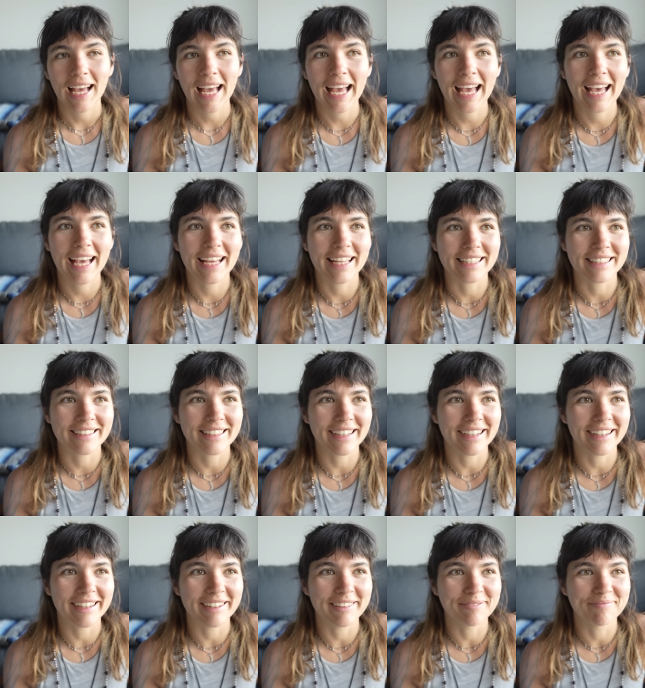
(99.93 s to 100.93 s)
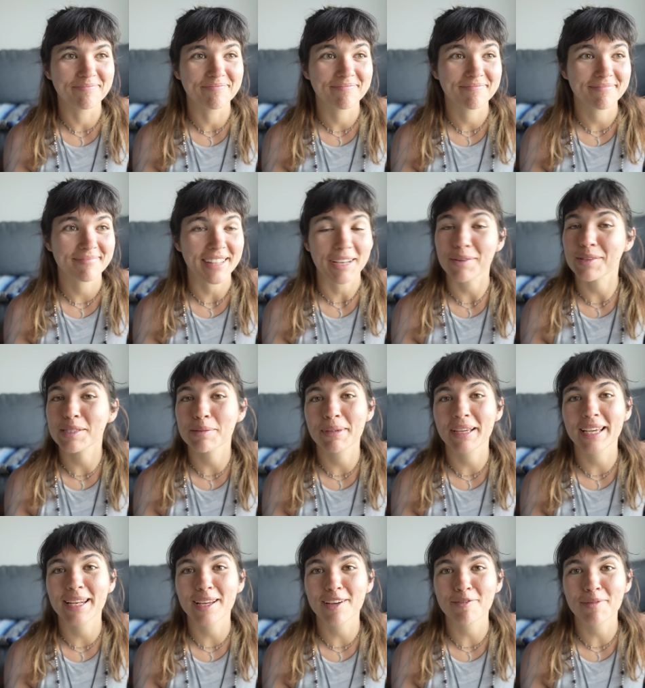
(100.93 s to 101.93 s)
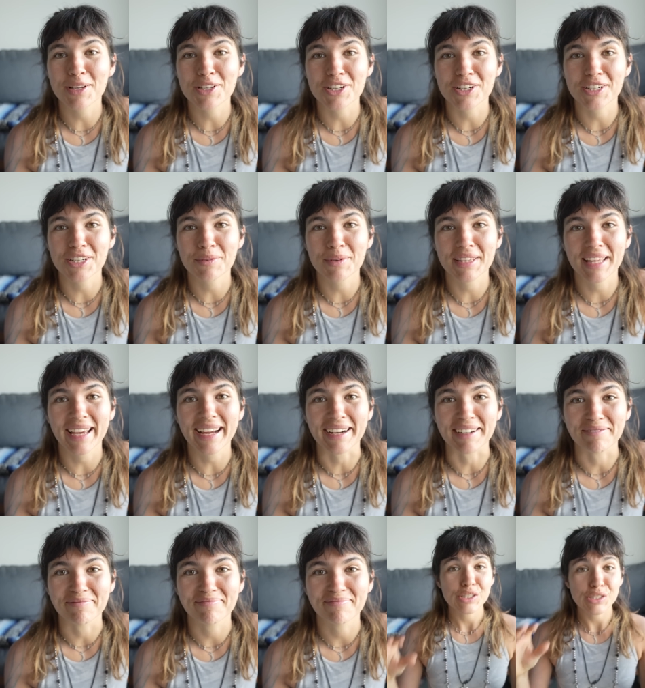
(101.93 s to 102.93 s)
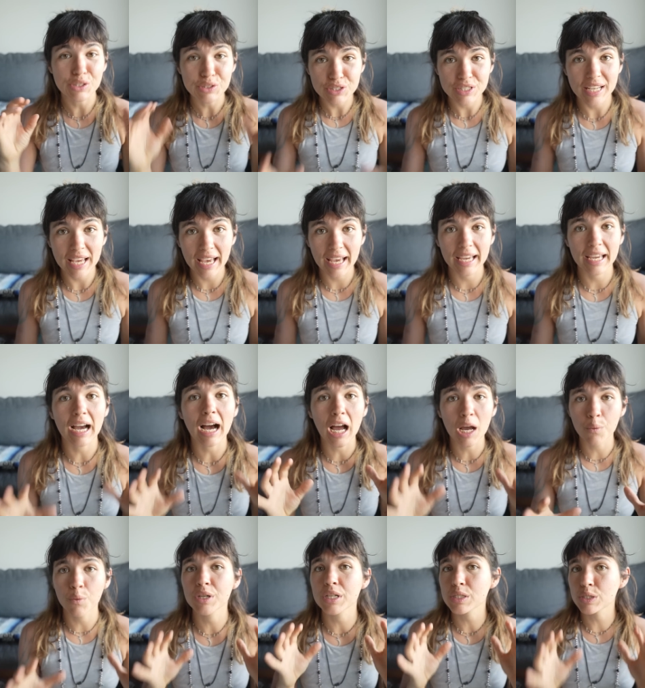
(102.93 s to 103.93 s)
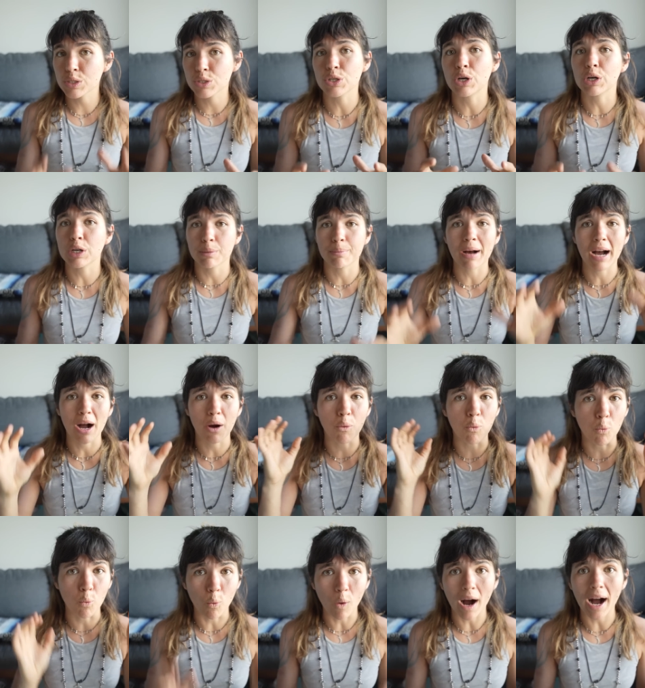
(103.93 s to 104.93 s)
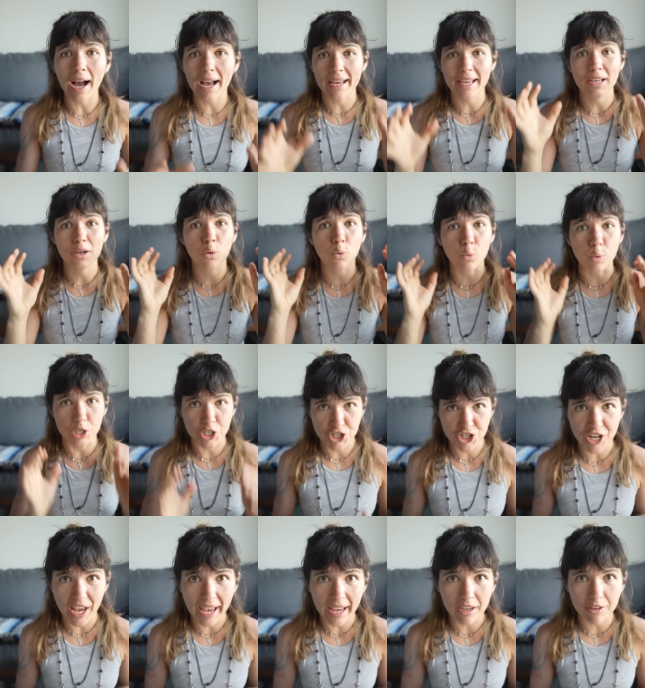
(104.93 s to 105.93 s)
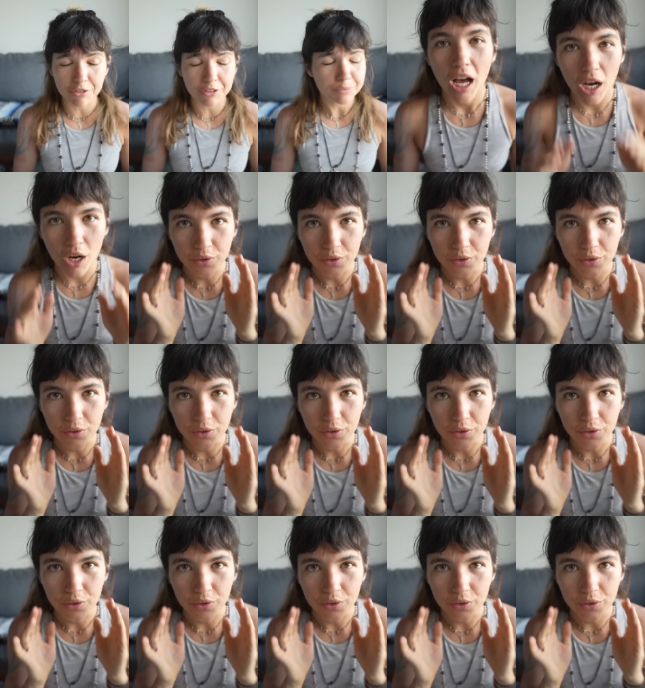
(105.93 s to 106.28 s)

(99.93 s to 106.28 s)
And uh, that was the beginning of my journey with hair. So today I want us to talk about why we shave.